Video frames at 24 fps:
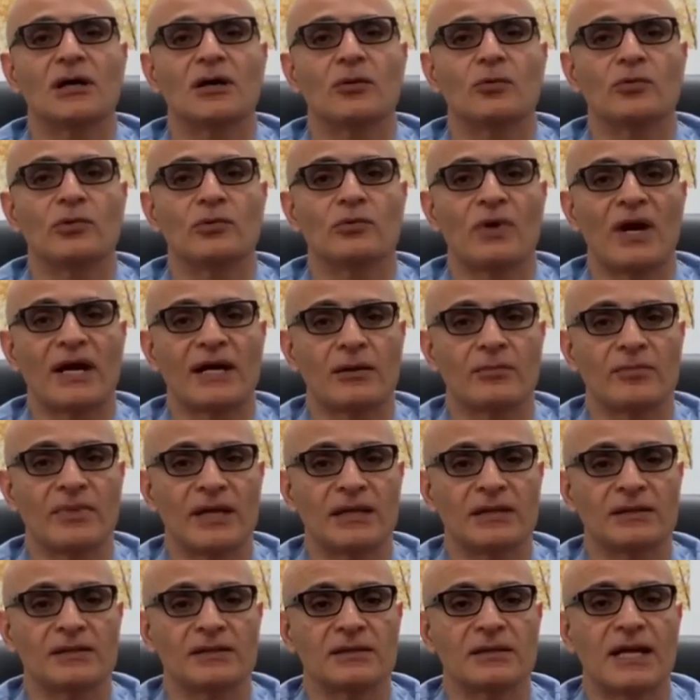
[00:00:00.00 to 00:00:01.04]
we
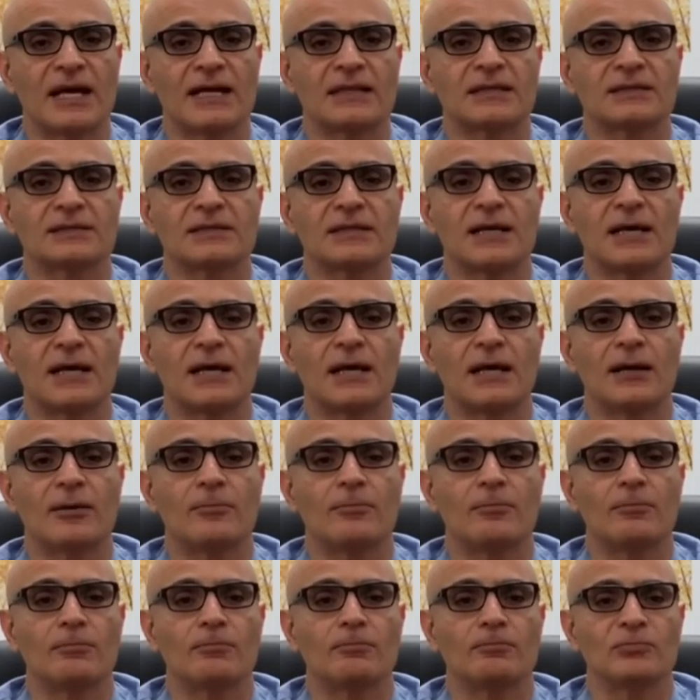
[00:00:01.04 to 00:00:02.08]
recommend that
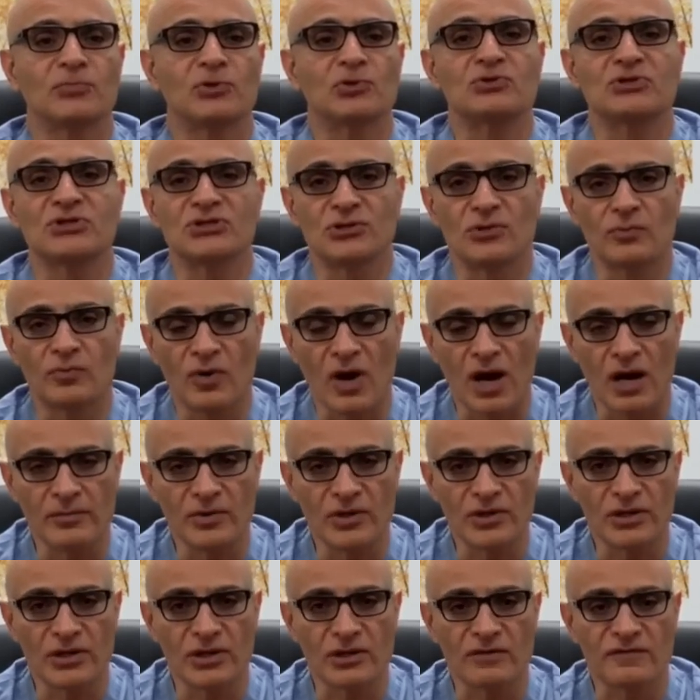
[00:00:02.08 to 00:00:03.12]
you see your
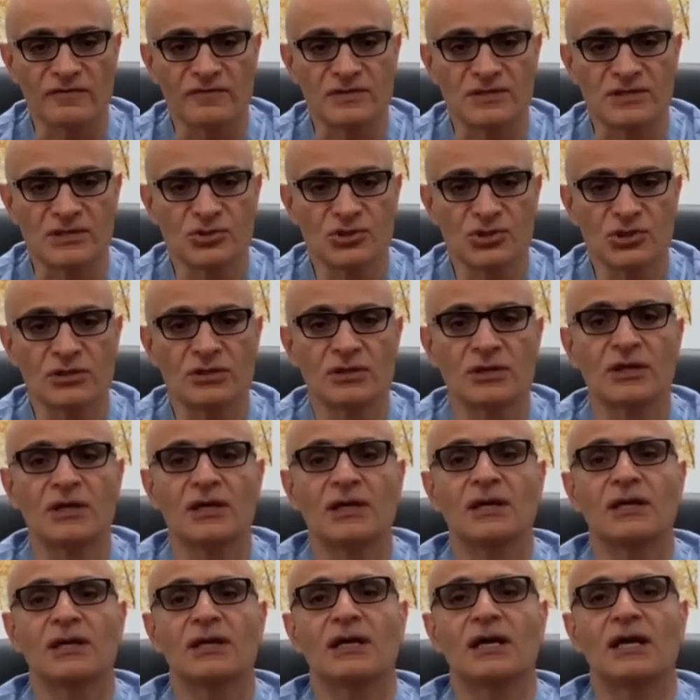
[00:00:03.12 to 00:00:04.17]
primary care physician,
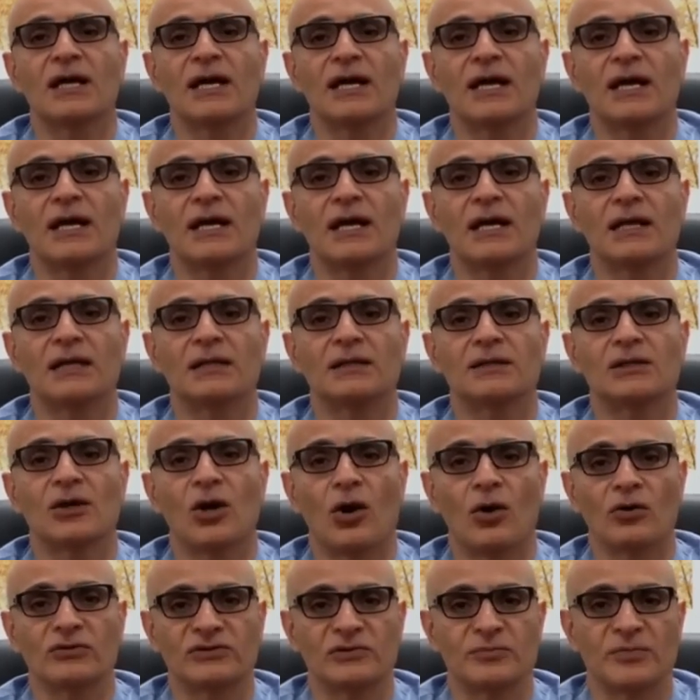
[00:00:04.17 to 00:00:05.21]
and
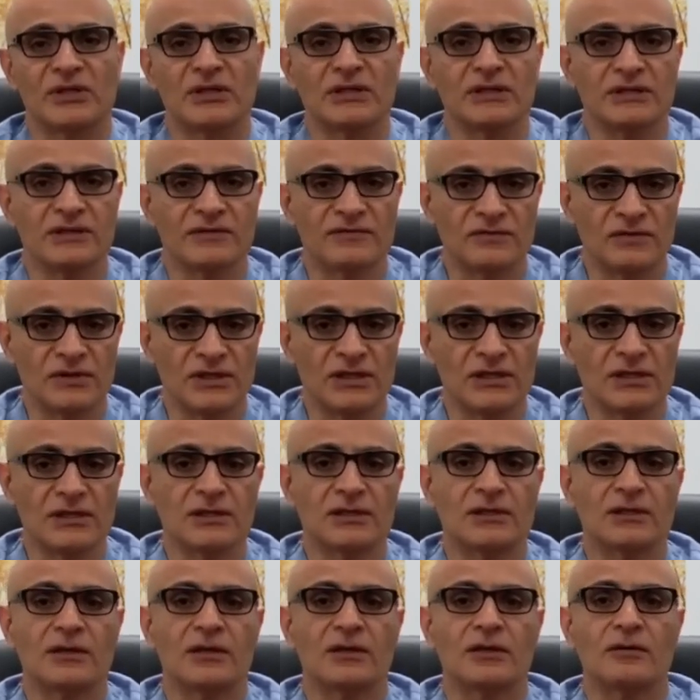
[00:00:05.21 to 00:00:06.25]
ultimately, if needed,
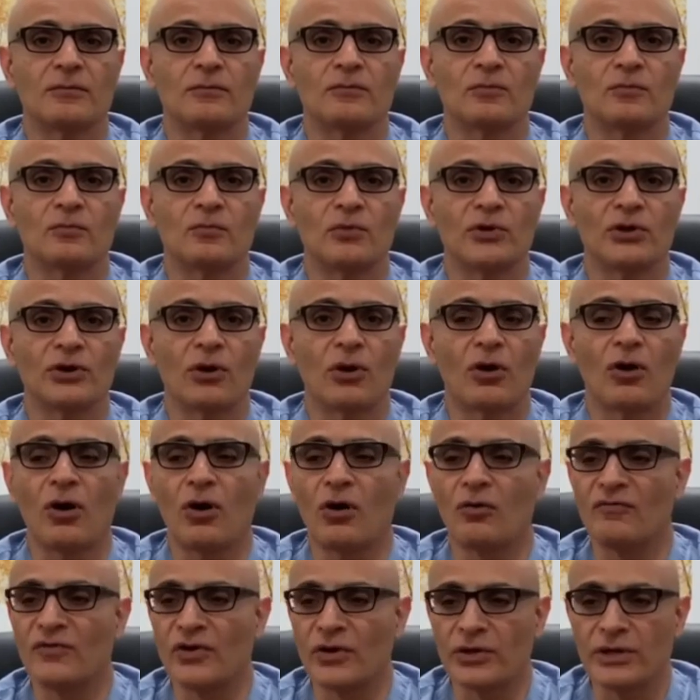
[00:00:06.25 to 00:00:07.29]
we are
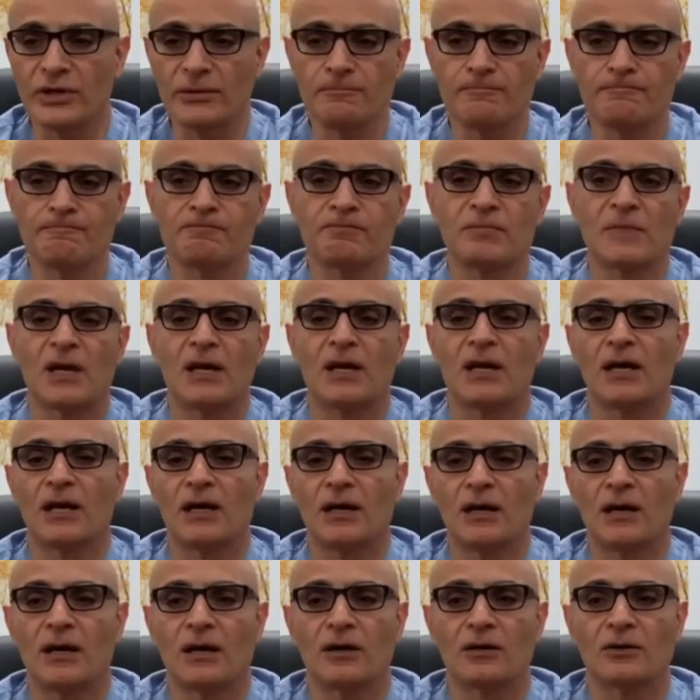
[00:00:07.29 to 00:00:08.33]
all very
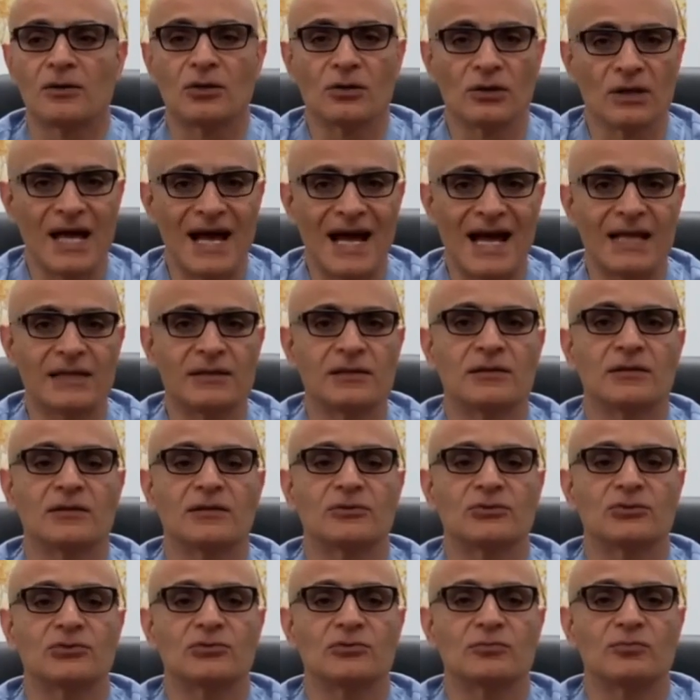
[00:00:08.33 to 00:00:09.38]
glad
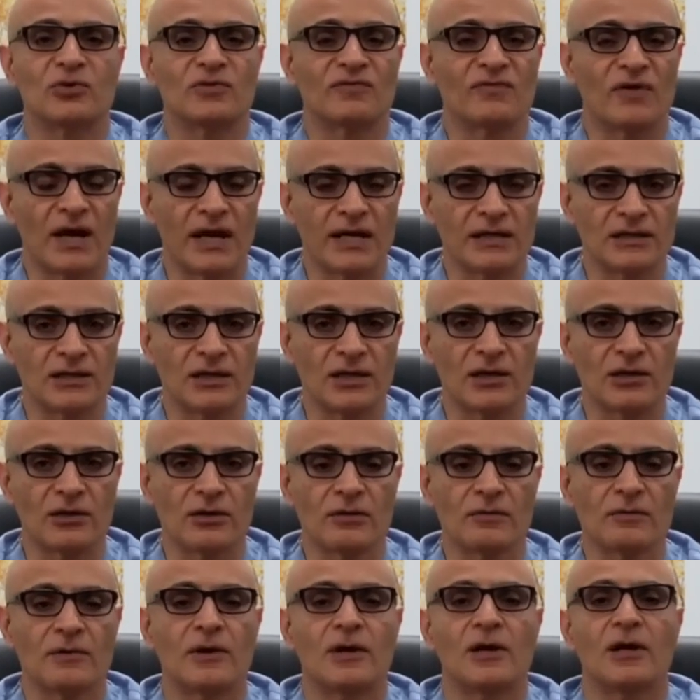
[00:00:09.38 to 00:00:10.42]
to provide
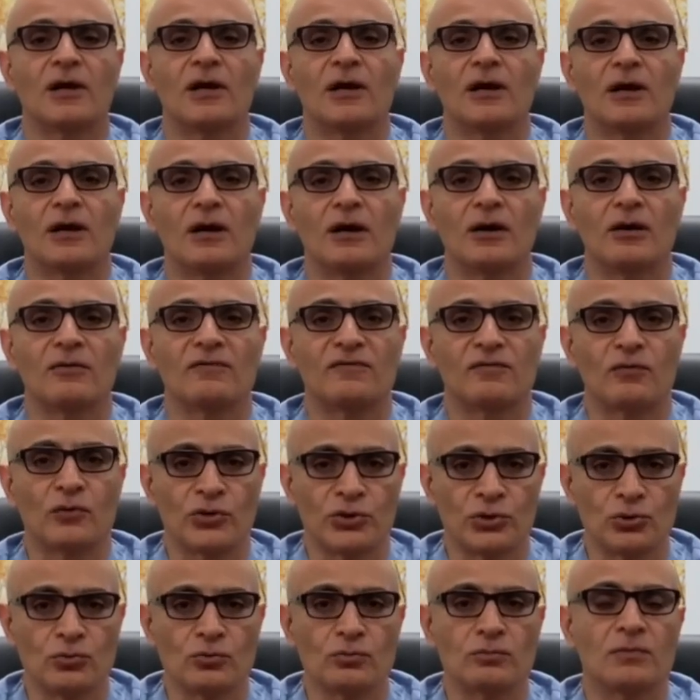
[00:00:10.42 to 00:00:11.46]
care for
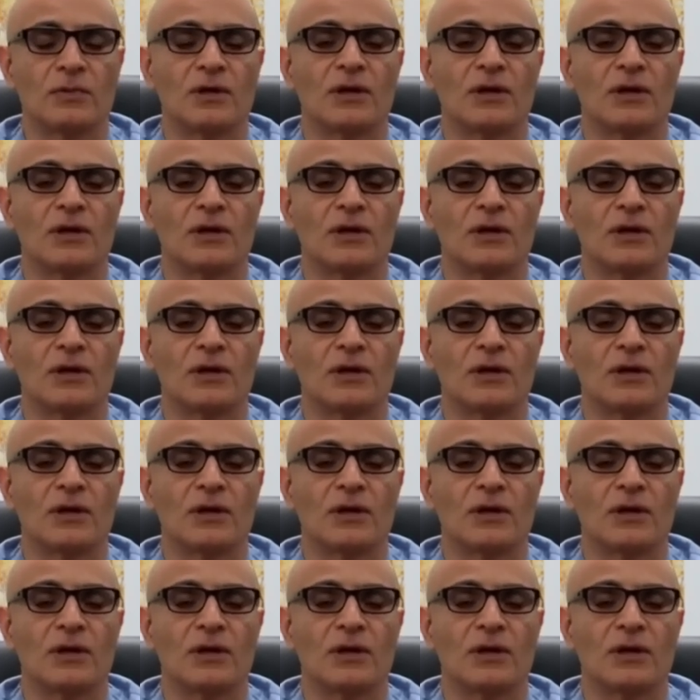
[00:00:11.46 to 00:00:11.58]
you,